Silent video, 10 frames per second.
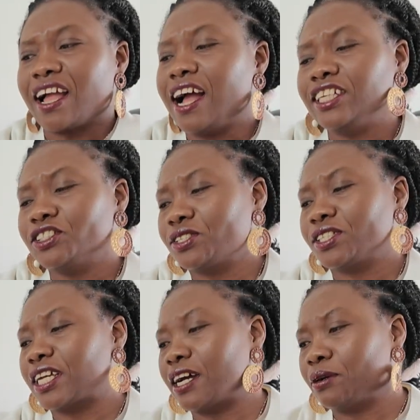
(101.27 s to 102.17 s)
I
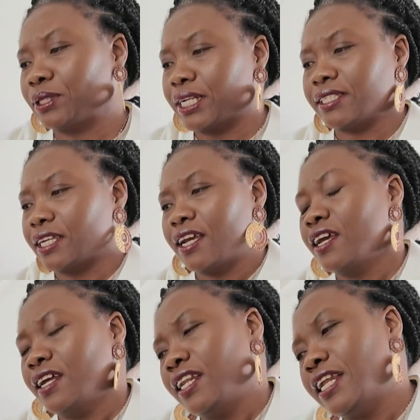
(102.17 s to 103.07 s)
just, how would I say,
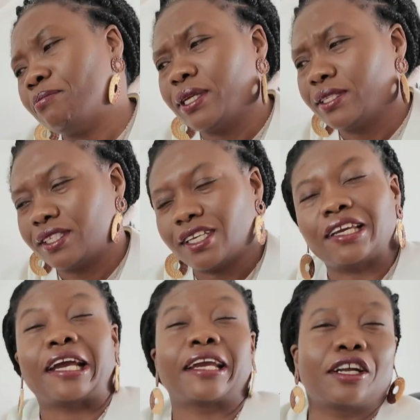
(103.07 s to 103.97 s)
let me
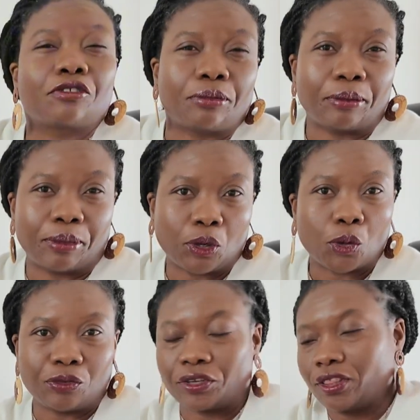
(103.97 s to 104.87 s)
see, I can't remember
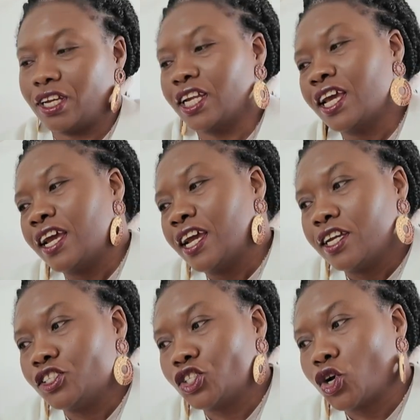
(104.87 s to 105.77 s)
everything.
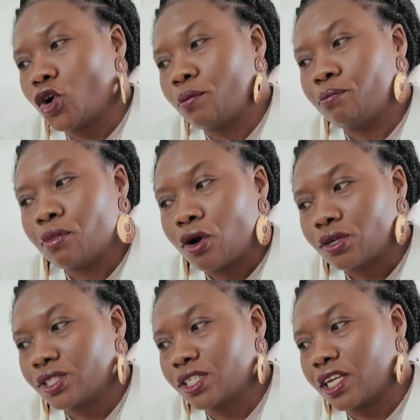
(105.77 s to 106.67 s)
It's got
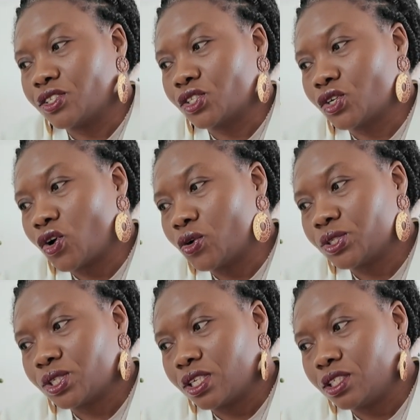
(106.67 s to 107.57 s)
mox, it's got
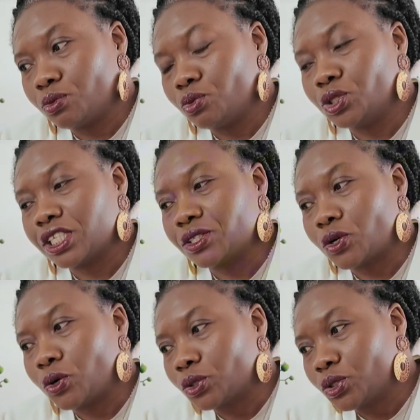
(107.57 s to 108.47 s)
cedarwood, it's
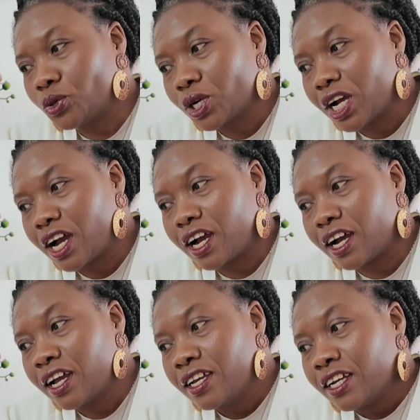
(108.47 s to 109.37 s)
got
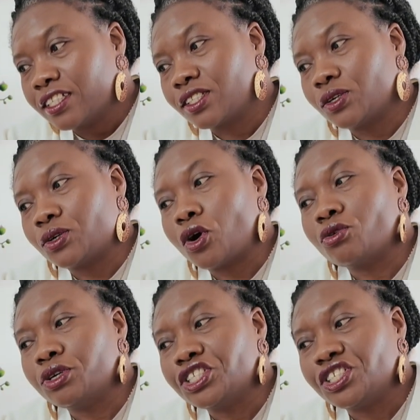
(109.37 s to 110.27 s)
tonka, it's got
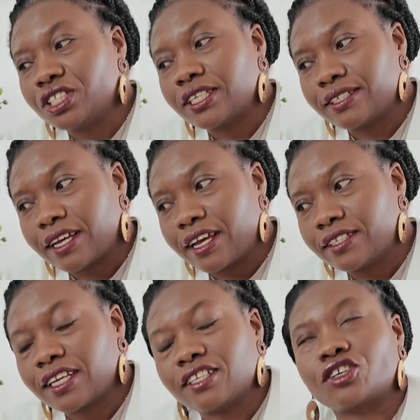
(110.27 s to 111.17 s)
orange
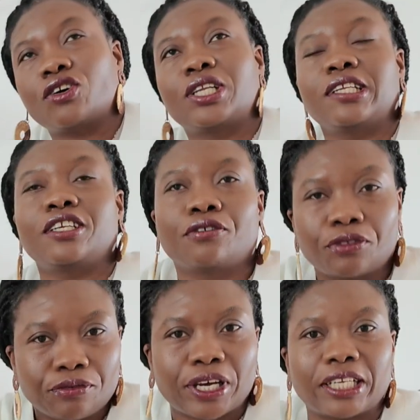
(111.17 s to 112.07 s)
zest, it's got lily of
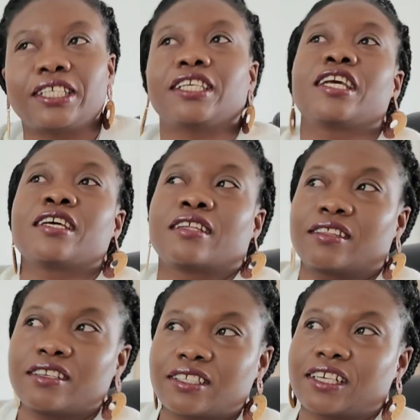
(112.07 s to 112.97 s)
the valley,
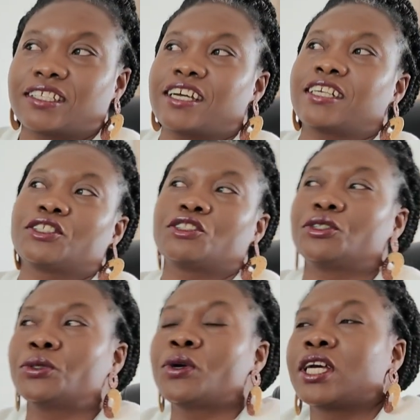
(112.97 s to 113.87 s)
things like that, you
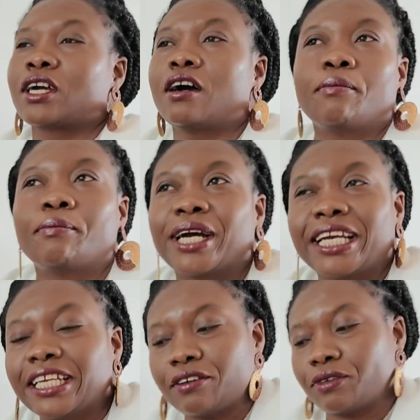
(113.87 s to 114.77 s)
know,
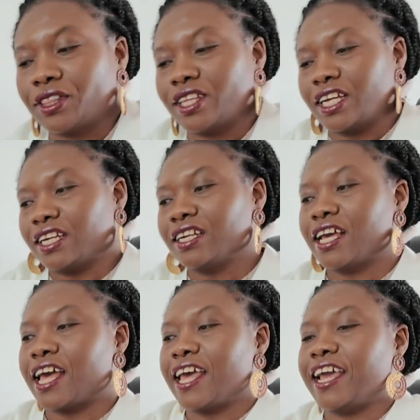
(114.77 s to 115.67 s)
combine everything.
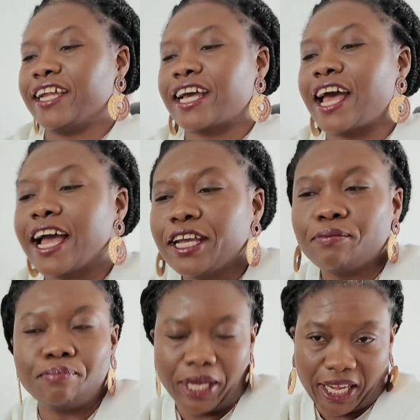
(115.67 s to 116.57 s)
And I
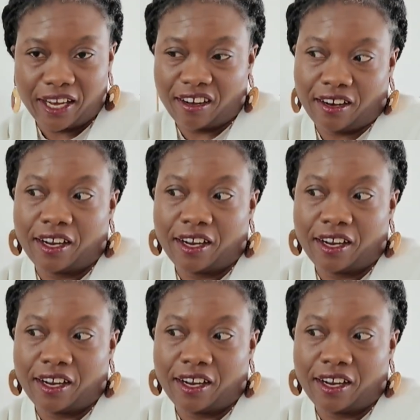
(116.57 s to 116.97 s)
made